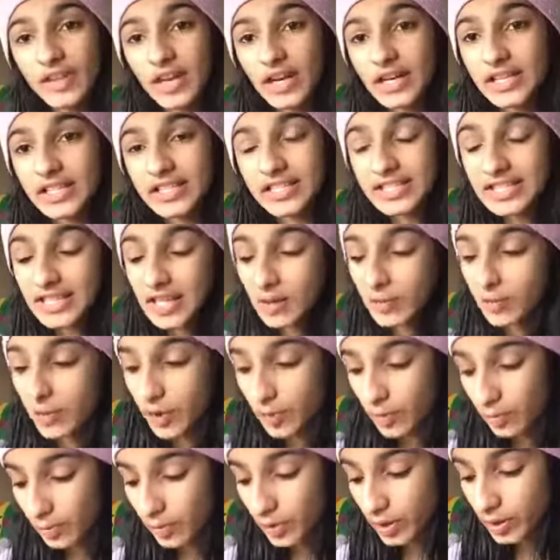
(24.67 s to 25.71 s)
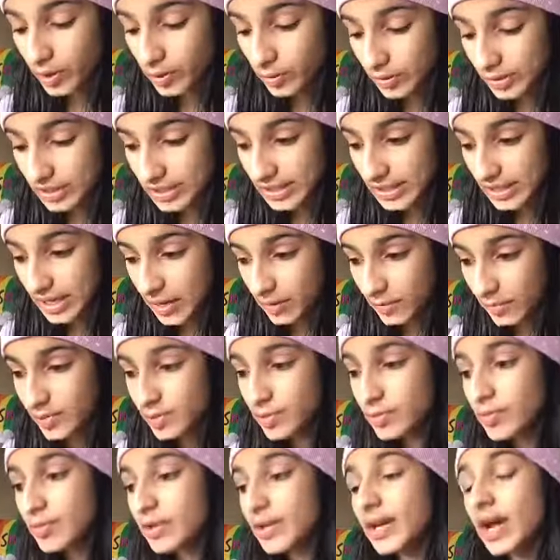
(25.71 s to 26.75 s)
that I didn't say what we're doing today. We're
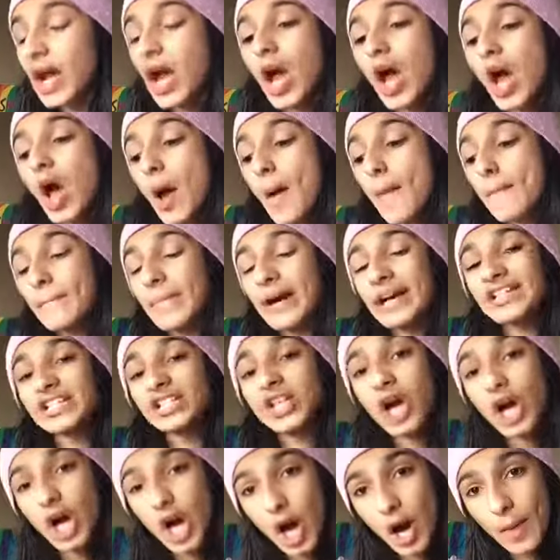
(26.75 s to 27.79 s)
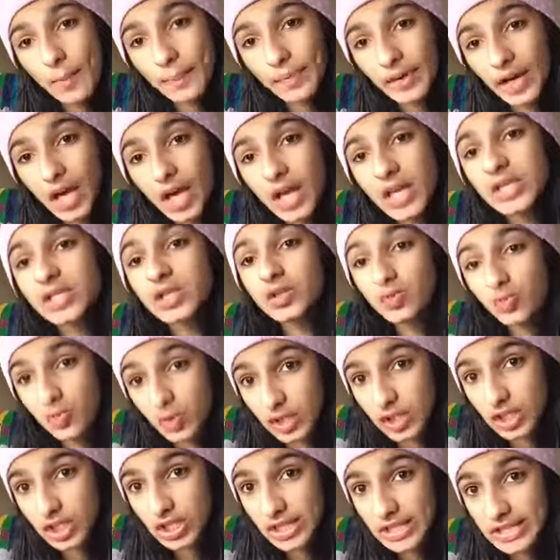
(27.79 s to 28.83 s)
doing my top
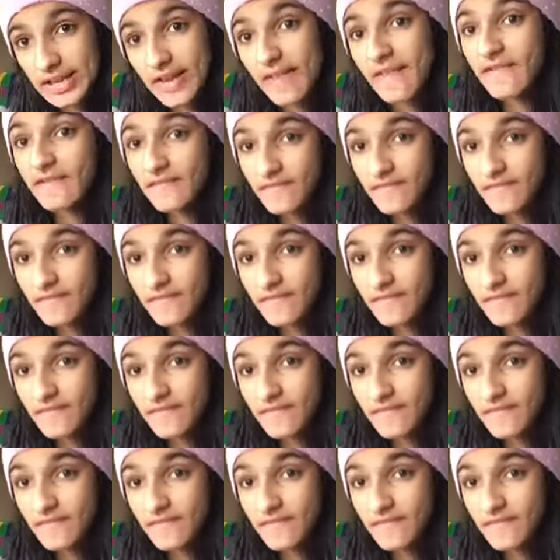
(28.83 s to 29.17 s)
squishy